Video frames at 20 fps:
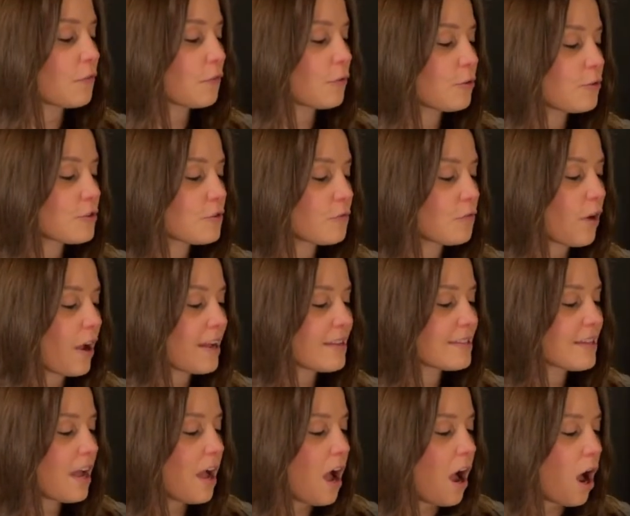first
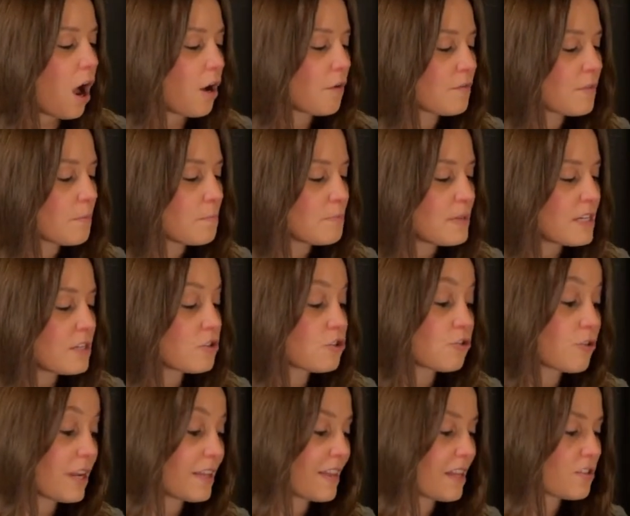fret of the B
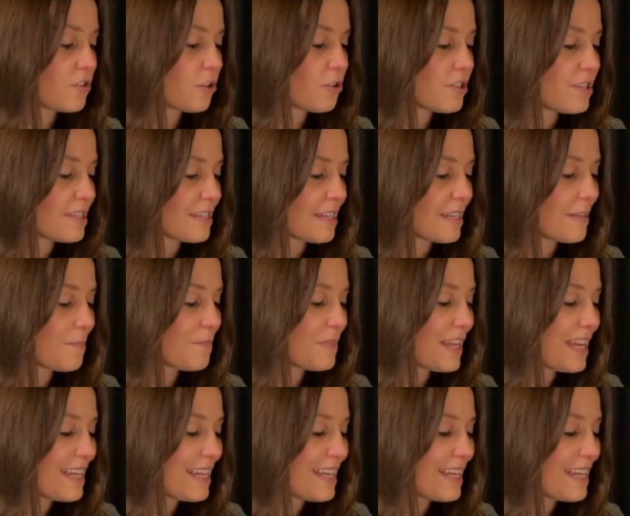string, that's our C.